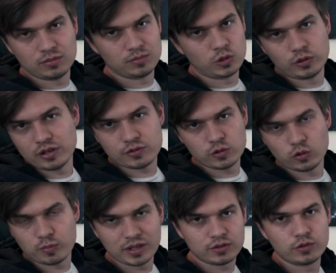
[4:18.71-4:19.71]
or there's no
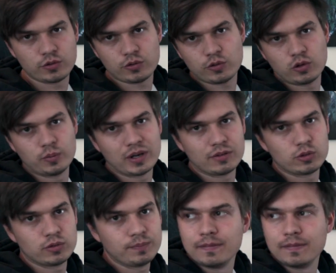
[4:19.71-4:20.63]
splitters or whatever.